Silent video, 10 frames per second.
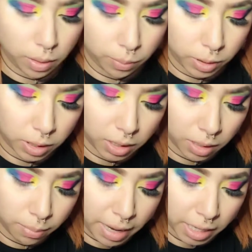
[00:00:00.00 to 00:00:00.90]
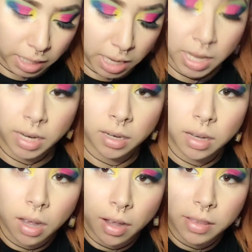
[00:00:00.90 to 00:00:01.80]
And we're going to come back
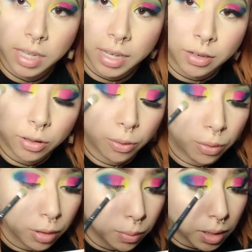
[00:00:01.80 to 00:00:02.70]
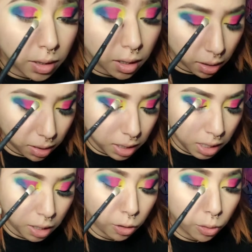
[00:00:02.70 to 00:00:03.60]
in on the inner corner with
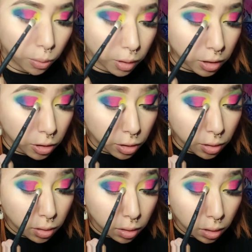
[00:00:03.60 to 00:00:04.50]
the gorge.